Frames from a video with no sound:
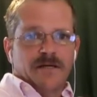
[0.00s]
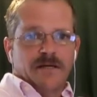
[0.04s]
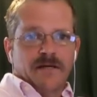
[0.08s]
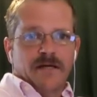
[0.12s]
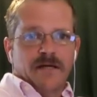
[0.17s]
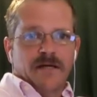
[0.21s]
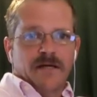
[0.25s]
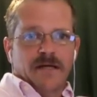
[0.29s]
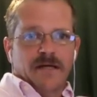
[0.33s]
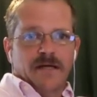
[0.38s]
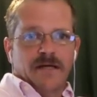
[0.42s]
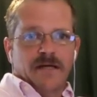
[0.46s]

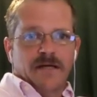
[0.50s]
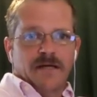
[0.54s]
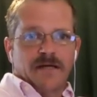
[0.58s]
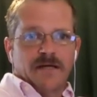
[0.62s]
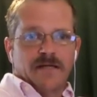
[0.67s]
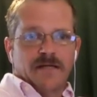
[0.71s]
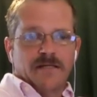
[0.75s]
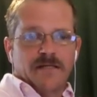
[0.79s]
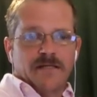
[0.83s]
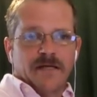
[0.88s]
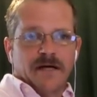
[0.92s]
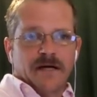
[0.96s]

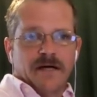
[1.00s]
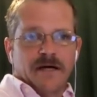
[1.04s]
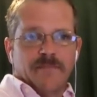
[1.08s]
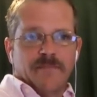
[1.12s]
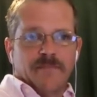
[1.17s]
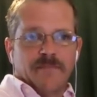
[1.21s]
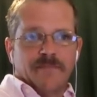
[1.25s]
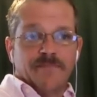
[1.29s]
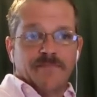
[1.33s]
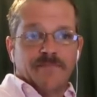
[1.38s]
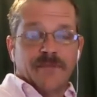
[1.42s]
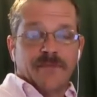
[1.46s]
and
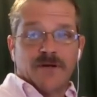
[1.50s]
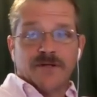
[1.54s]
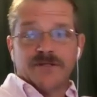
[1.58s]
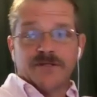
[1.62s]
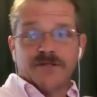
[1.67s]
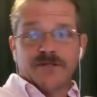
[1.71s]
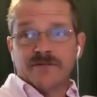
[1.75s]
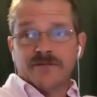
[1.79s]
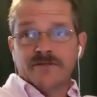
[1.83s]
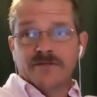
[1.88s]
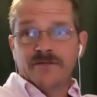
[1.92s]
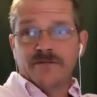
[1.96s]

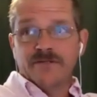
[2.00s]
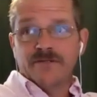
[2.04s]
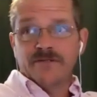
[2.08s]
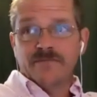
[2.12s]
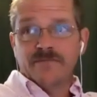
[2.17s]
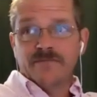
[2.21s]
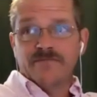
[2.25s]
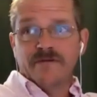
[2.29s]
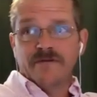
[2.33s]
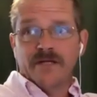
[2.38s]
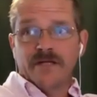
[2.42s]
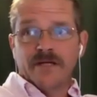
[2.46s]
also
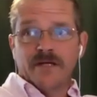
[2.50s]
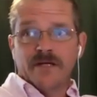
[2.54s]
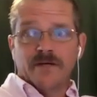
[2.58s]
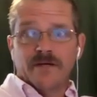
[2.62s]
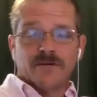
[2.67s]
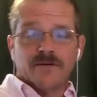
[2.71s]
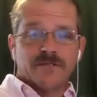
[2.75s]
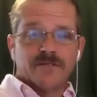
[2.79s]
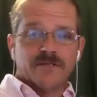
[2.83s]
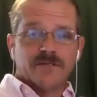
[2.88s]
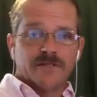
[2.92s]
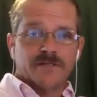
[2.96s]
YouTube
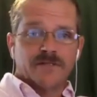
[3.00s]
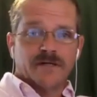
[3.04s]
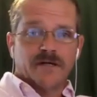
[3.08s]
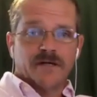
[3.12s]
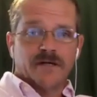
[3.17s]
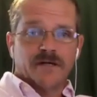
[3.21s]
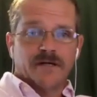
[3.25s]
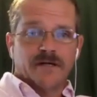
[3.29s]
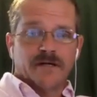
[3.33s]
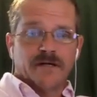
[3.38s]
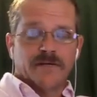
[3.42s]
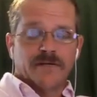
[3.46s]
videos,
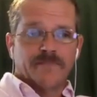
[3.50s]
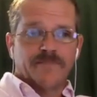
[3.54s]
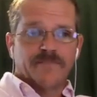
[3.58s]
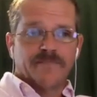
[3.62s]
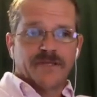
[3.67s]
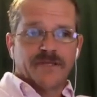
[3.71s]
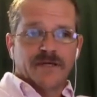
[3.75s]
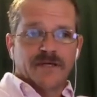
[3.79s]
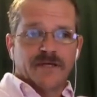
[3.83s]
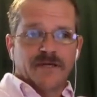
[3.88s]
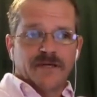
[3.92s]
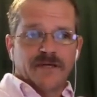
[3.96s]

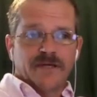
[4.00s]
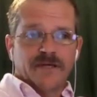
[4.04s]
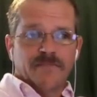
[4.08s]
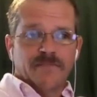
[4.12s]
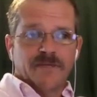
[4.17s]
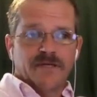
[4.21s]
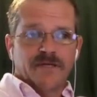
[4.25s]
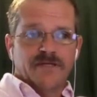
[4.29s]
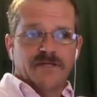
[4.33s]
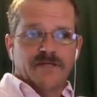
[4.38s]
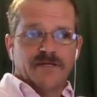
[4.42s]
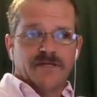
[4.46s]

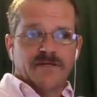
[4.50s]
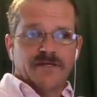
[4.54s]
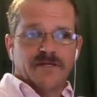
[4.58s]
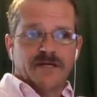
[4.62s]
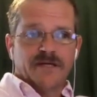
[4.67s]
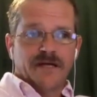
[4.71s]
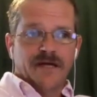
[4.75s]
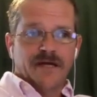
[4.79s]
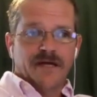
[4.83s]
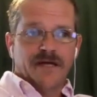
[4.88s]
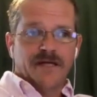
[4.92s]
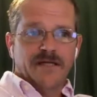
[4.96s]

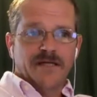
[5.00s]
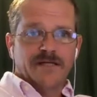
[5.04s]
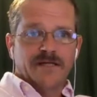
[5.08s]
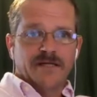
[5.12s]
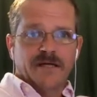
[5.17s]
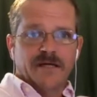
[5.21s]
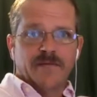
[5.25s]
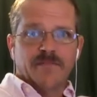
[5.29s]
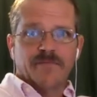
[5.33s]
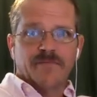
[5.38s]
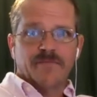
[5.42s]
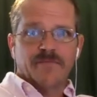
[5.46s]
basically any
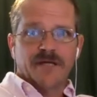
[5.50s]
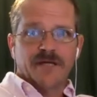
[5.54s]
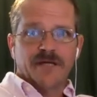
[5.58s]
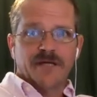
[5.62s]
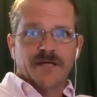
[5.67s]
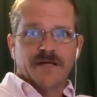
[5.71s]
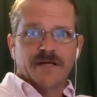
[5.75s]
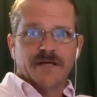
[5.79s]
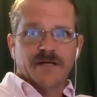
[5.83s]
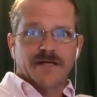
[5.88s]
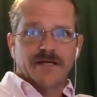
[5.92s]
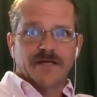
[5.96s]
type of
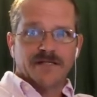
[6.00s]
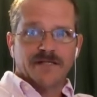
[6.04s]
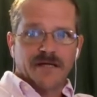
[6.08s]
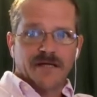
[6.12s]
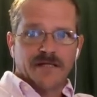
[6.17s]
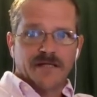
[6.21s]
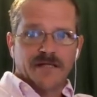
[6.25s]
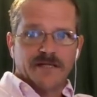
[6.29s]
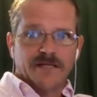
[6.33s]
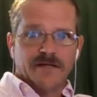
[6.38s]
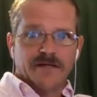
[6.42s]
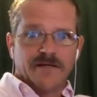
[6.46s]
media that's
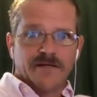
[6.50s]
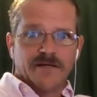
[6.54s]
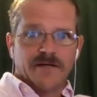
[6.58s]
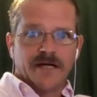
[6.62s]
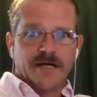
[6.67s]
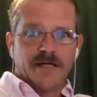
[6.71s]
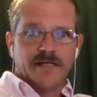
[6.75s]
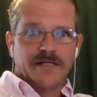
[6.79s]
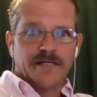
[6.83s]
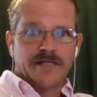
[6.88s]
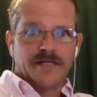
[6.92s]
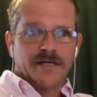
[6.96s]
on the
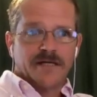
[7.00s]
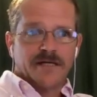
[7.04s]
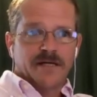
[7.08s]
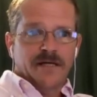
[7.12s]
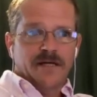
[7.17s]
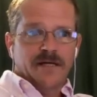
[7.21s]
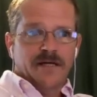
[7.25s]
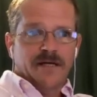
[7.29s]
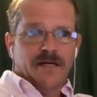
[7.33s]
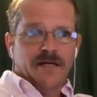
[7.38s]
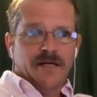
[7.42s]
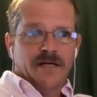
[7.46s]
internet,
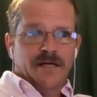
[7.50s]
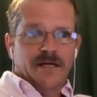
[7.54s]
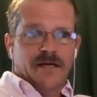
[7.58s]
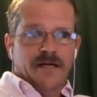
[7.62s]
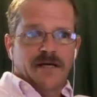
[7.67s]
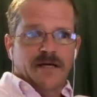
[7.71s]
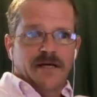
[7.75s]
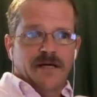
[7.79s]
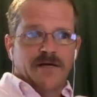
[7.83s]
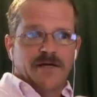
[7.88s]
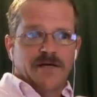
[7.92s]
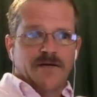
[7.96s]

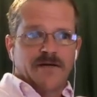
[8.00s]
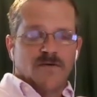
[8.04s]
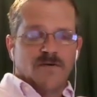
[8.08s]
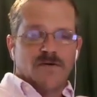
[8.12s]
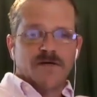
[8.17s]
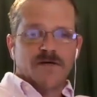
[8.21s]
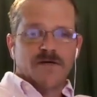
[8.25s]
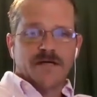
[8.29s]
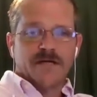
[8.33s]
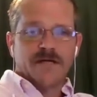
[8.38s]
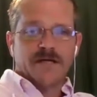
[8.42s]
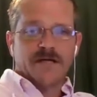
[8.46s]
and
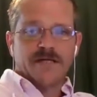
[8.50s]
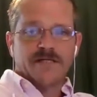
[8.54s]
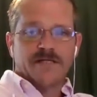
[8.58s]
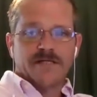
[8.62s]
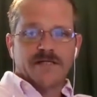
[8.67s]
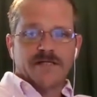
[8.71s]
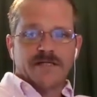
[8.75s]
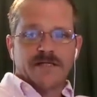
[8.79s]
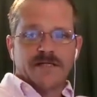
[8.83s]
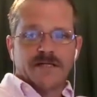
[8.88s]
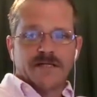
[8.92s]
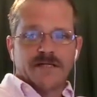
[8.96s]
organize
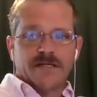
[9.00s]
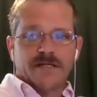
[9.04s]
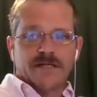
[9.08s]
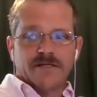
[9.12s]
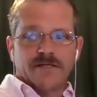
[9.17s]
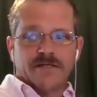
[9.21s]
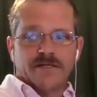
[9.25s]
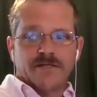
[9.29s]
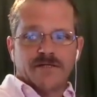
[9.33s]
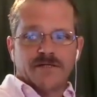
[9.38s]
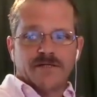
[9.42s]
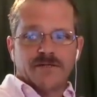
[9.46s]
it
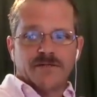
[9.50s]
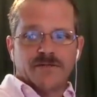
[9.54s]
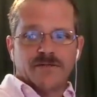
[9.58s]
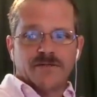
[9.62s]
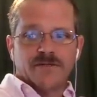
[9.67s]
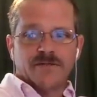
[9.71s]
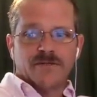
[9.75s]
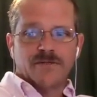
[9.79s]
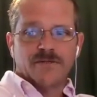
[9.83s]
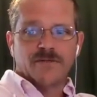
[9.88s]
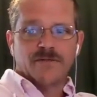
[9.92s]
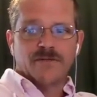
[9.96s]

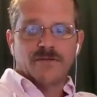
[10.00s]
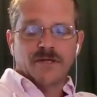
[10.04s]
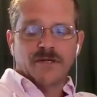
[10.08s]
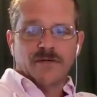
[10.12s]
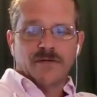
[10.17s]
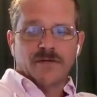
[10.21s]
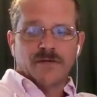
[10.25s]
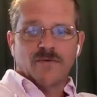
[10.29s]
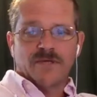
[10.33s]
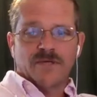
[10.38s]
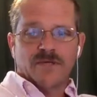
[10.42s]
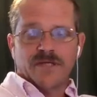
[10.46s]
into
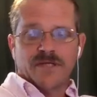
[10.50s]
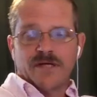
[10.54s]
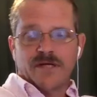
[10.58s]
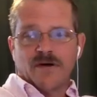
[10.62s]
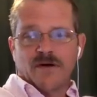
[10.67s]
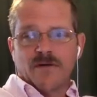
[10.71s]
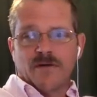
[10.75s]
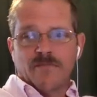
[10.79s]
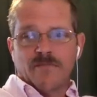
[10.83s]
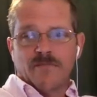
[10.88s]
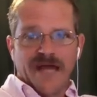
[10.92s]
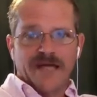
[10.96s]
what they
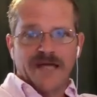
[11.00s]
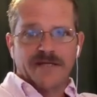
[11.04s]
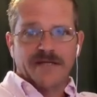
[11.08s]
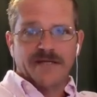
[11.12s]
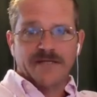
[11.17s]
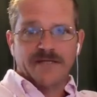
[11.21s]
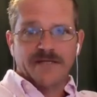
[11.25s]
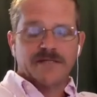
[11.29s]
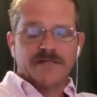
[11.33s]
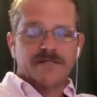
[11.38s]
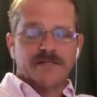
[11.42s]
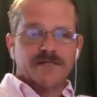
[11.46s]
call
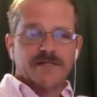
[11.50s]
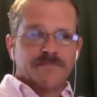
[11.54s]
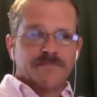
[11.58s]
magazines,